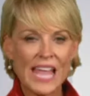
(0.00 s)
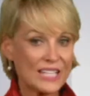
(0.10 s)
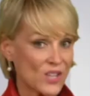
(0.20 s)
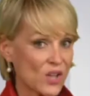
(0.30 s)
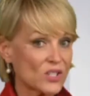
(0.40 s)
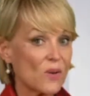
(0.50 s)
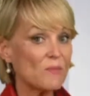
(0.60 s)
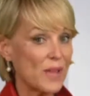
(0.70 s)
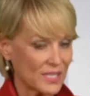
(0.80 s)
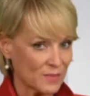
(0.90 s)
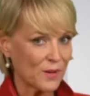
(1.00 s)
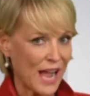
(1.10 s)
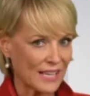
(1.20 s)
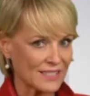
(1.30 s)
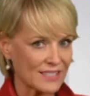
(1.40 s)
It's also a best
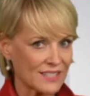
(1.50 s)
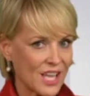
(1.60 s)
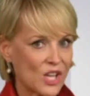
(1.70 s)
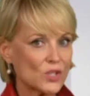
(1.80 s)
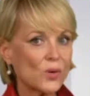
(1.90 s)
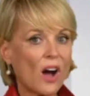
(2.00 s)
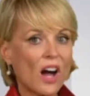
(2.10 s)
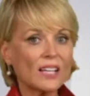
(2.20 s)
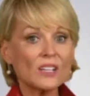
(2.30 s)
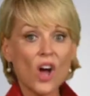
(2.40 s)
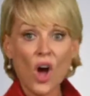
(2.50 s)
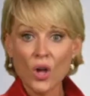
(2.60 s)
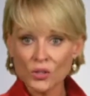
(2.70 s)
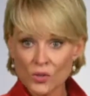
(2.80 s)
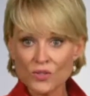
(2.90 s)
practice to audit
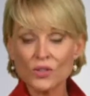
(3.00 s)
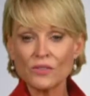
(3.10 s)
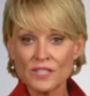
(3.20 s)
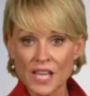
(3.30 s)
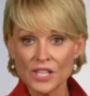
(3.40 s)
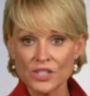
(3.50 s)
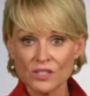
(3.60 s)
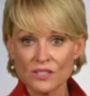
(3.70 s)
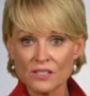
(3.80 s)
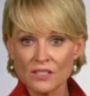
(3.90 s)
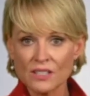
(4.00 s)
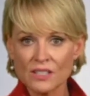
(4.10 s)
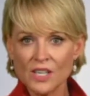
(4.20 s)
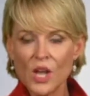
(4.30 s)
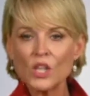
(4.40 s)
all your service agents.
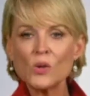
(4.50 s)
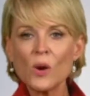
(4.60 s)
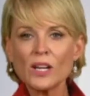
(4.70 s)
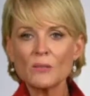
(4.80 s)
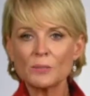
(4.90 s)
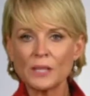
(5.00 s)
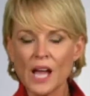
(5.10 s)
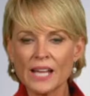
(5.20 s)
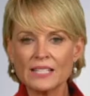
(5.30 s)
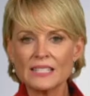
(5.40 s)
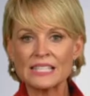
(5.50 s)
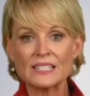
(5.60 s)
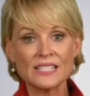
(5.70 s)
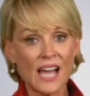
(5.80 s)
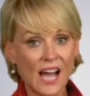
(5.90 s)
Your compliance is
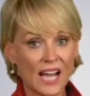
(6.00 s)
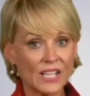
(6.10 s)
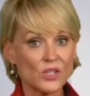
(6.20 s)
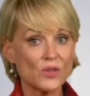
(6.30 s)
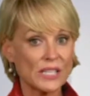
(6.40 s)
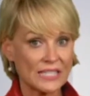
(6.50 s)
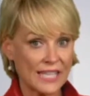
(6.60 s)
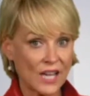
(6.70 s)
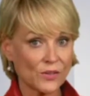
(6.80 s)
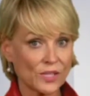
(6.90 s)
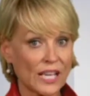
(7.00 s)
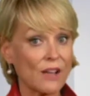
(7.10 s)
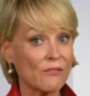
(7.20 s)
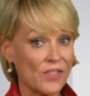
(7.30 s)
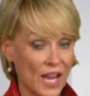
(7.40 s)
tied to the integrity
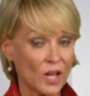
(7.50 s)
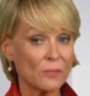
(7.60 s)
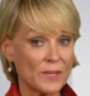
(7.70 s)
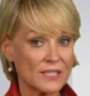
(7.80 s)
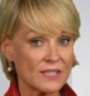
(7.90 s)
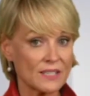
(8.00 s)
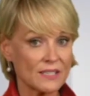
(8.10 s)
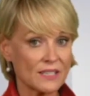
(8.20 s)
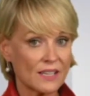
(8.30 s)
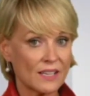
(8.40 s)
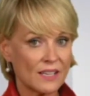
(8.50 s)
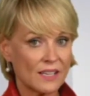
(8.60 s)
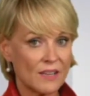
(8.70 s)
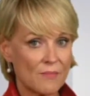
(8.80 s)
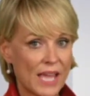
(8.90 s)
of their business.
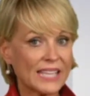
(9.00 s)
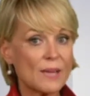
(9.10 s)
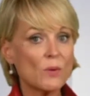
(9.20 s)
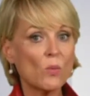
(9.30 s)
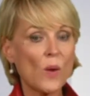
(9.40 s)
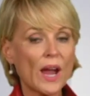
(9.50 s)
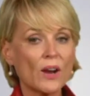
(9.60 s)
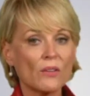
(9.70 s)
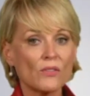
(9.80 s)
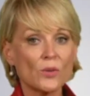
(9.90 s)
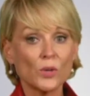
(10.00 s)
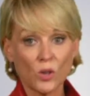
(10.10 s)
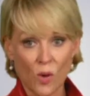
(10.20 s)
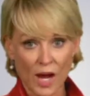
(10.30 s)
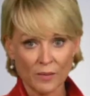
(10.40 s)
Make them aware of the
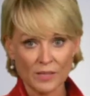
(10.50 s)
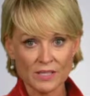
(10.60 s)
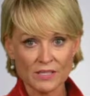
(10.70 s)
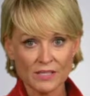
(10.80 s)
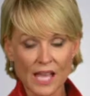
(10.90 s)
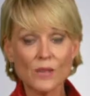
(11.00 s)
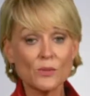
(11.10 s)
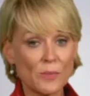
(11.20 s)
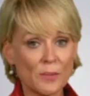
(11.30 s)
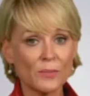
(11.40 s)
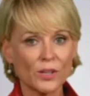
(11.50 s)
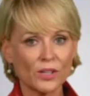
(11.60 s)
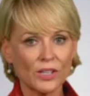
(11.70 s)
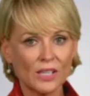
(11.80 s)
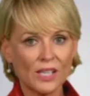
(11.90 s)
requirements. And
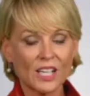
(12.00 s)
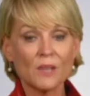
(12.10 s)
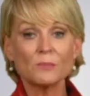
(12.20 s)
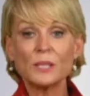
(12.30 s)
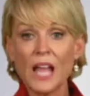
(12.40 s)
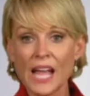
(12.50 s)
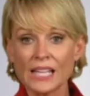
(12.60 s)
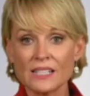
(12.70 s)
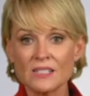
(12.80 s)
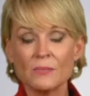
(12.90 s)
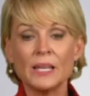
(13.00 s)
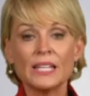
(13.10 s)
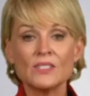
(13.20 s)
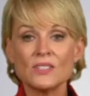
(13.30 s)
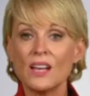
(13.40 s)
remember, compliance
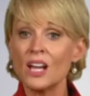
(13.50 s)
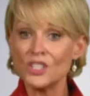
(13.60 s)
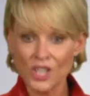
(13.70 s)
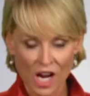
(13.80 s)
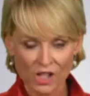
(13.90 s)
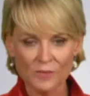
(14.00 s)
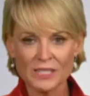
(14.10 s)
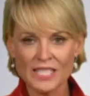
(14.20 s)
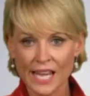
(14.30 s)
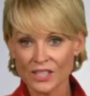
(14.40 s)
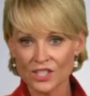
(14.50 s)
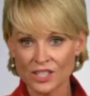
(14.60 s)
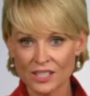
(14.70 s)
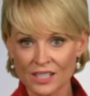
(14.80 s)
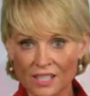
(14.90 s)
means documentation.